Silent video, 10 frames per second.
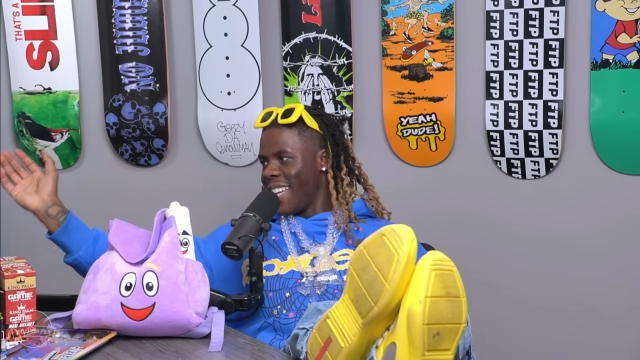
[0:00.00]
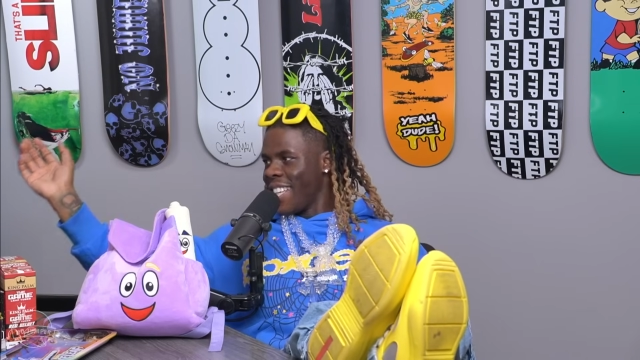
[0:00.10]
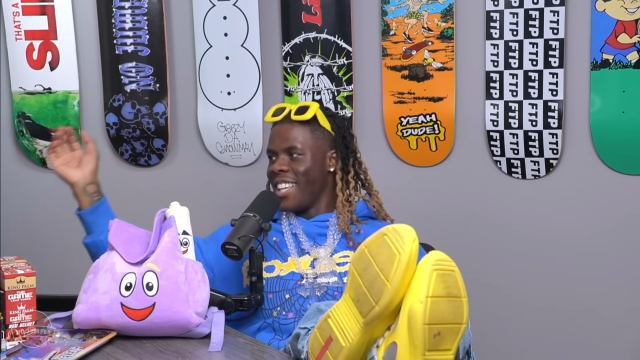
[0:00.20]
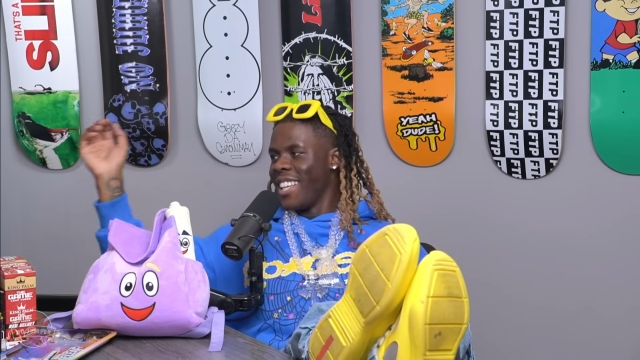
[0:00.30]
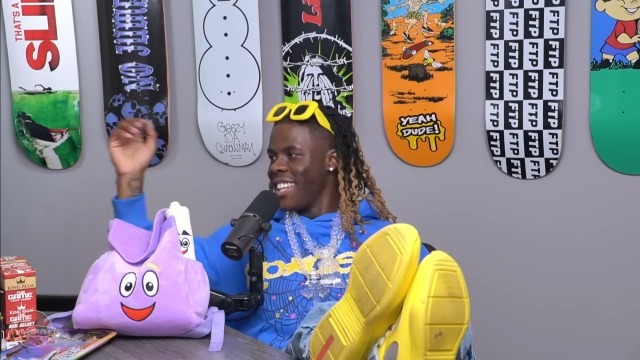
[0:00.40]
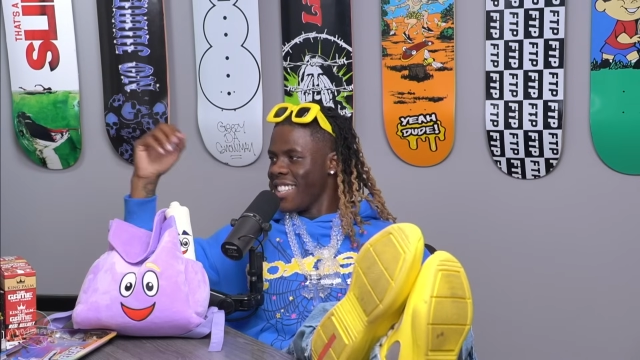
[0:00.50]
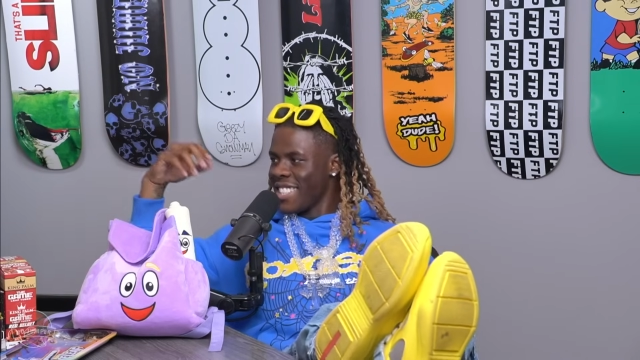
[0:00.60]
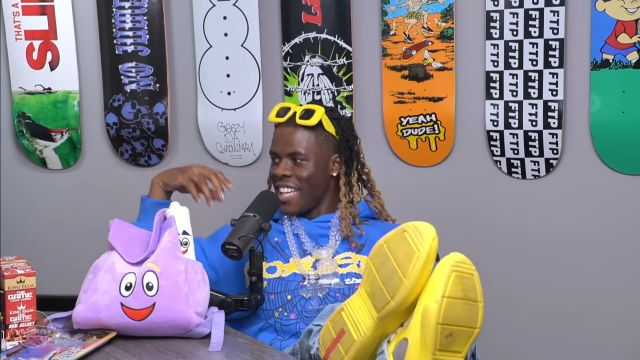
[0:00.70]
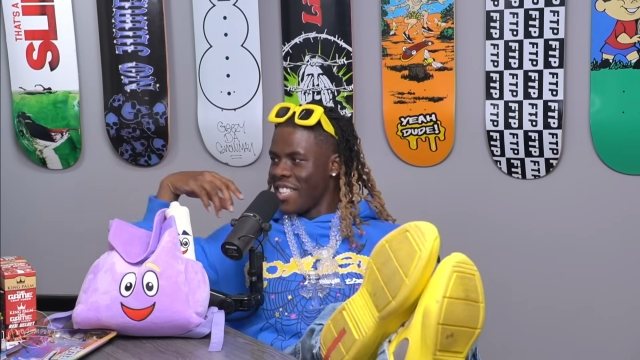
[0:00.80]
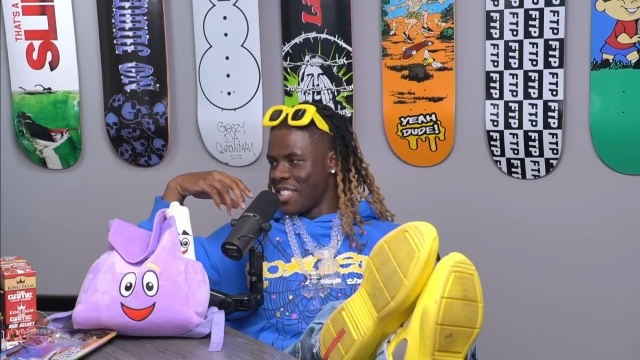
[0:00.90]
You know what I'm
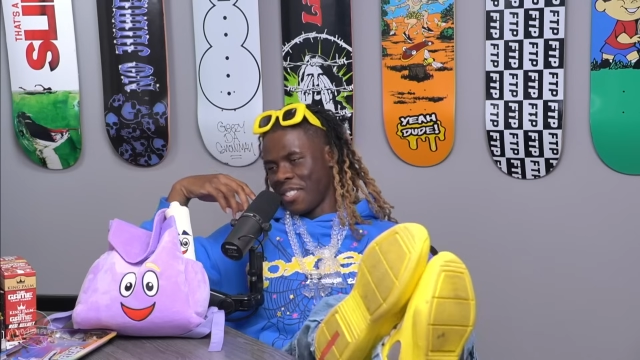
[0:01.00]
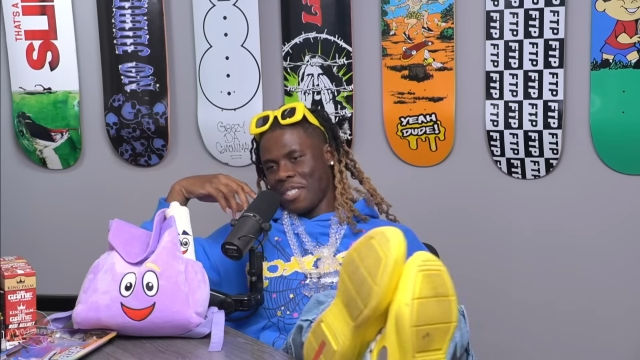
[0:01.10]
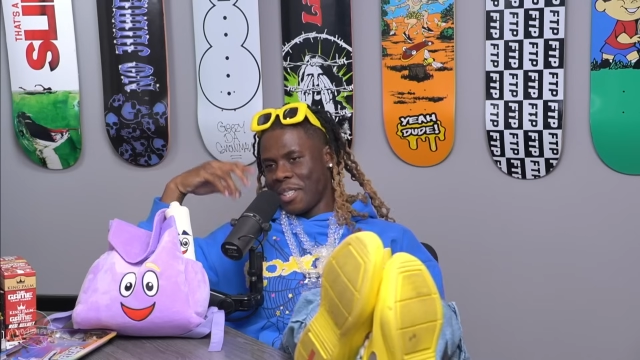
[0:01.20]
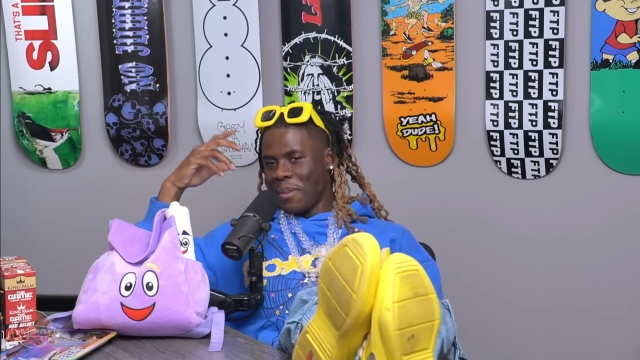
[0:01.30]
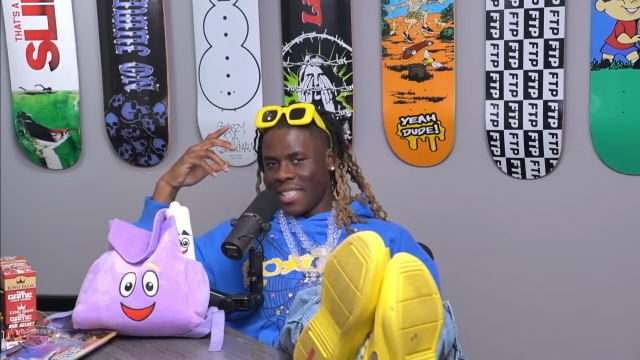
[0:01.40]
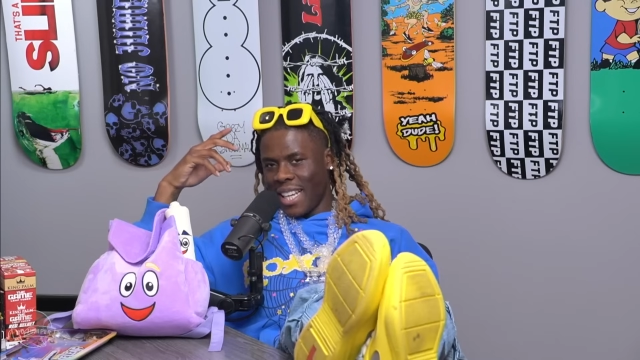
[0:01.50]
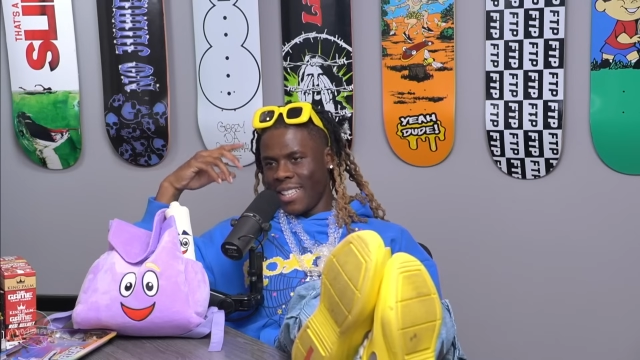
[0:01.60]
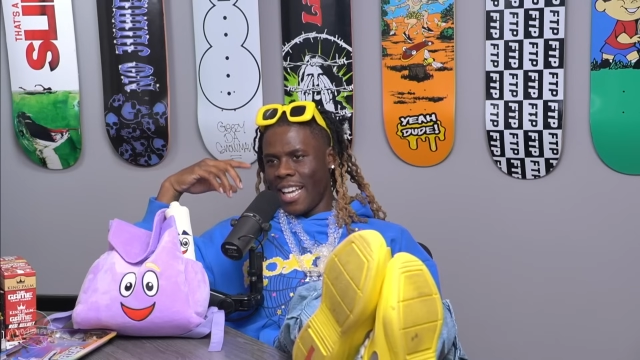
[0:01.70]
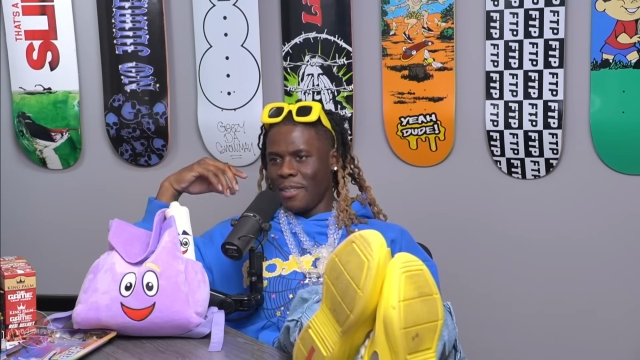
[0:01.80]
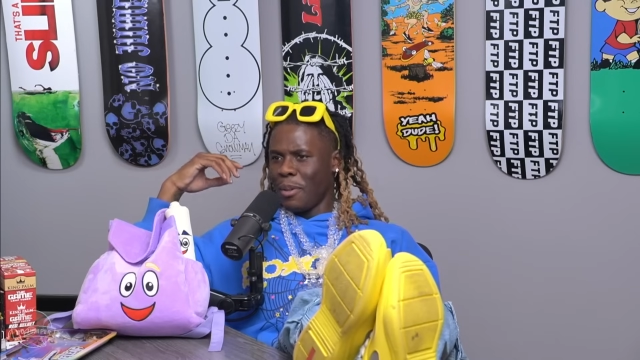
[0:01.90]
saying? So to be saying
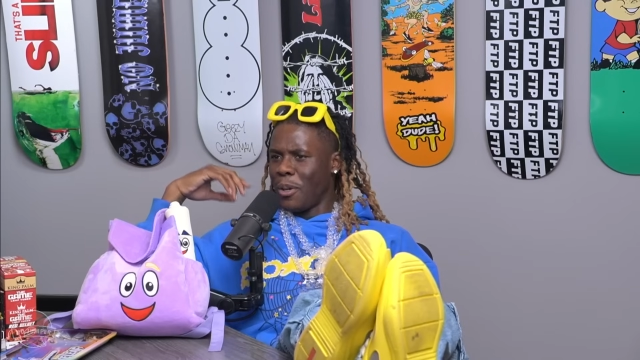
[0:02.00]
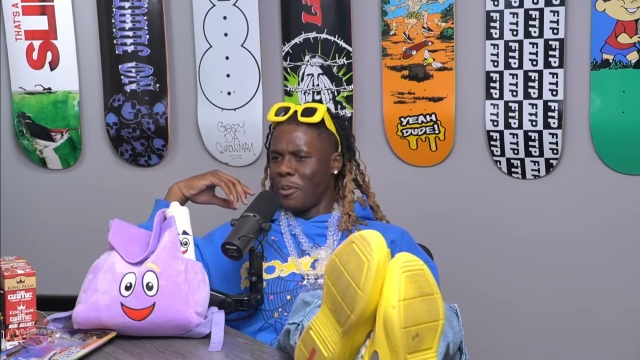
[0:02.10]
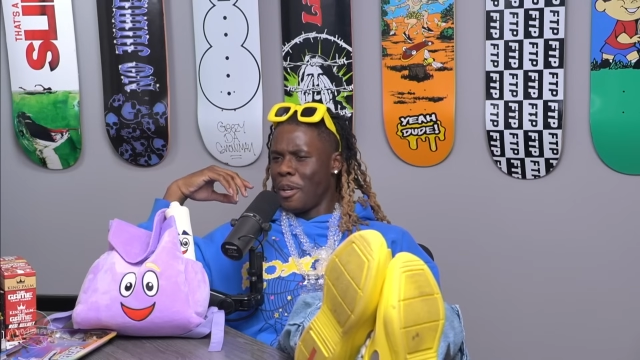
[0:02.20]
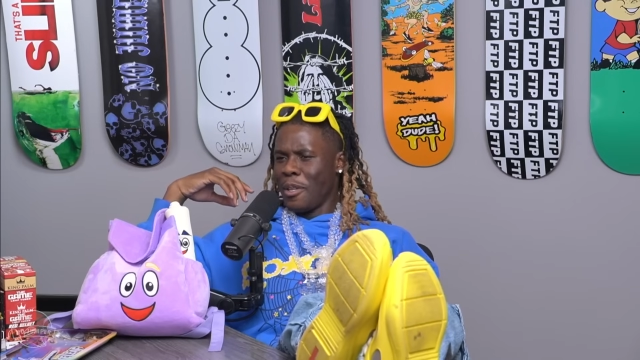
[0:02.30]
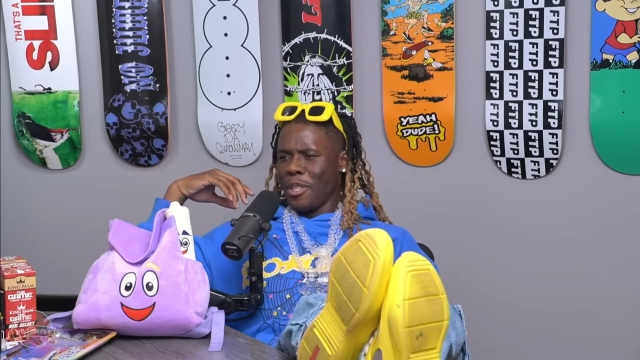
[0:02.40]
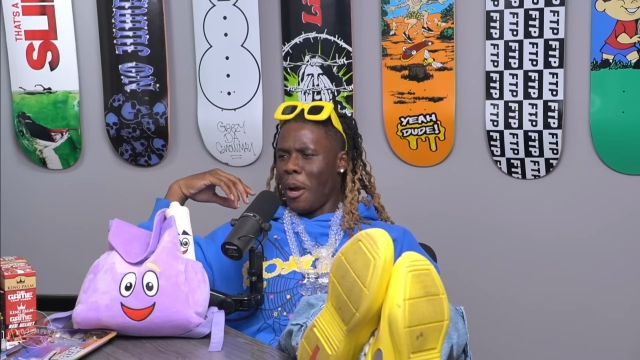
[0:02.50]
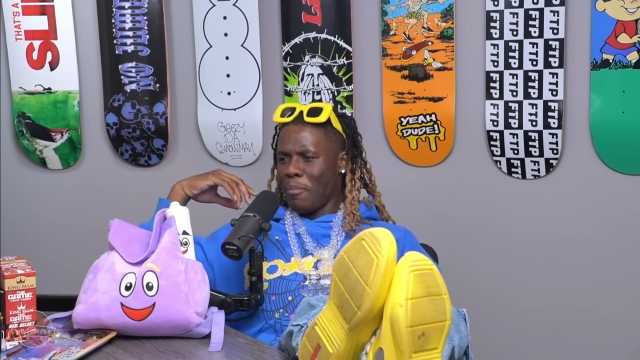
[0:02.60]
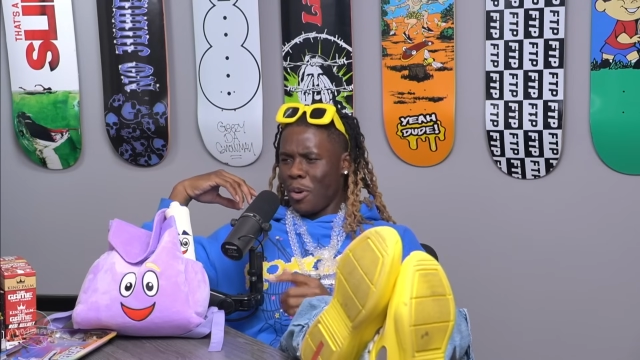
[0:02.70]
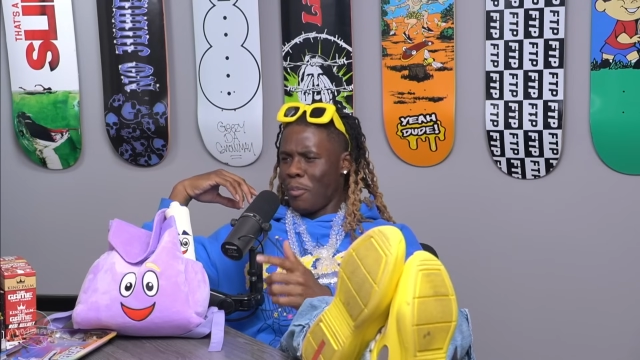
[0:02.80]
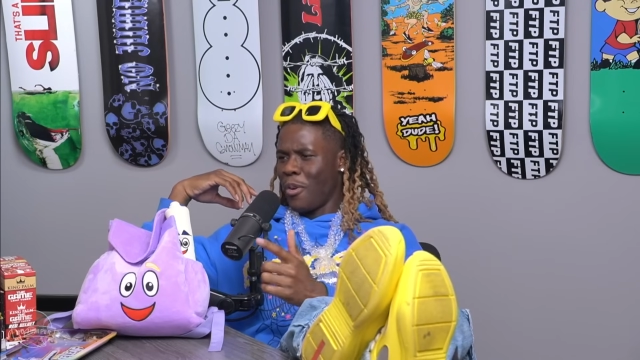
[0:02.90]
like, bro, y'all
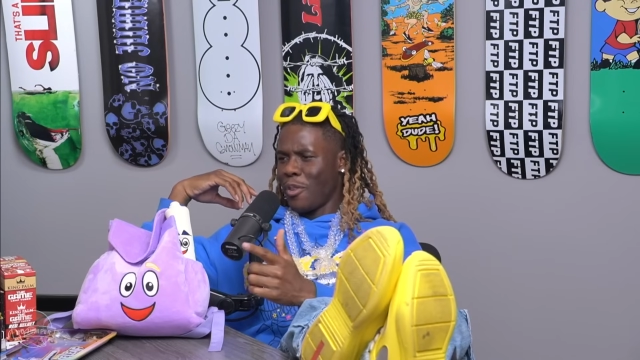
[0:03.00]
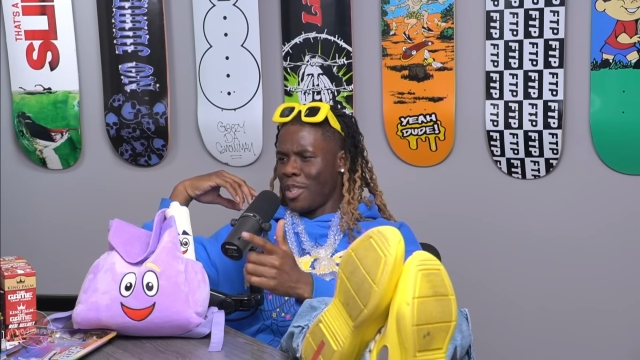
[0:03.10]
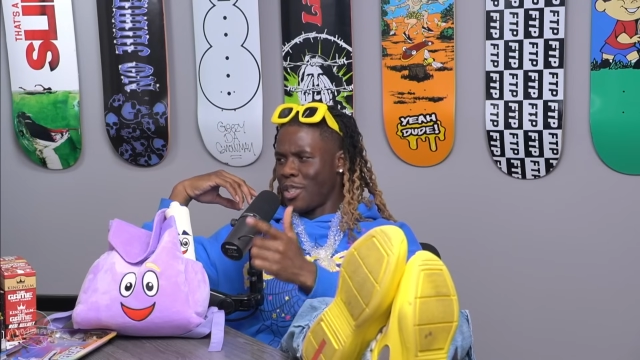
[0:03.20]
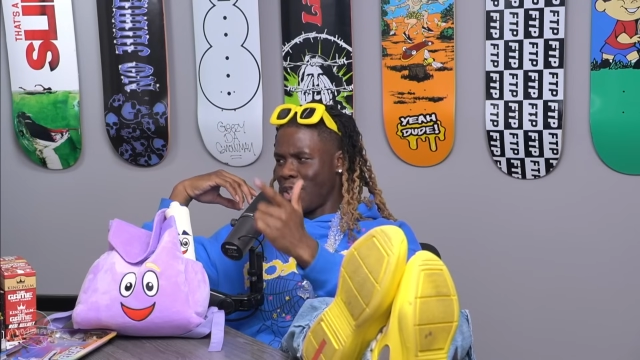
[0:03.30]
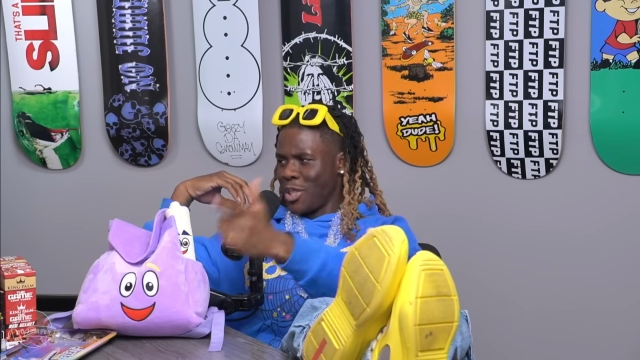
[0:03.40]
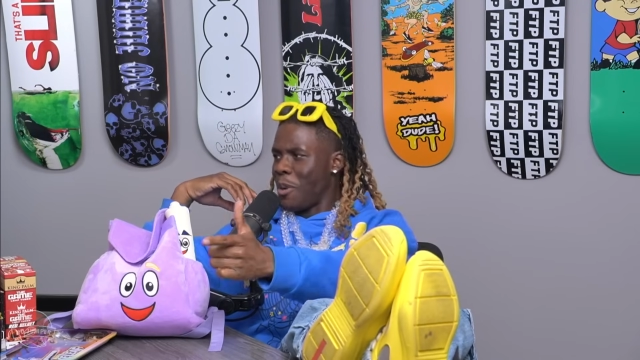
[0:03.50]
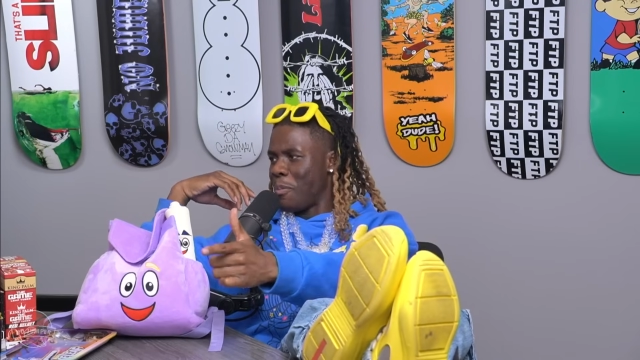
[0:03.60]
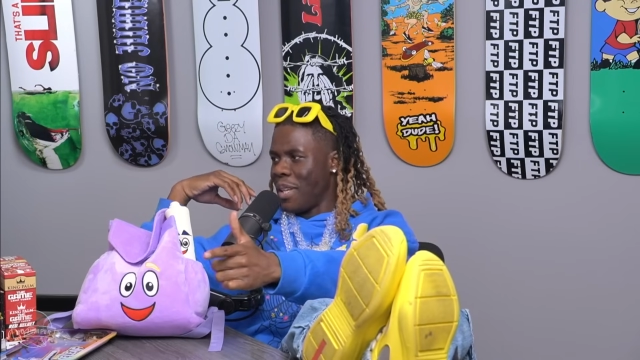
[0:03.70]
promo runs are stupid.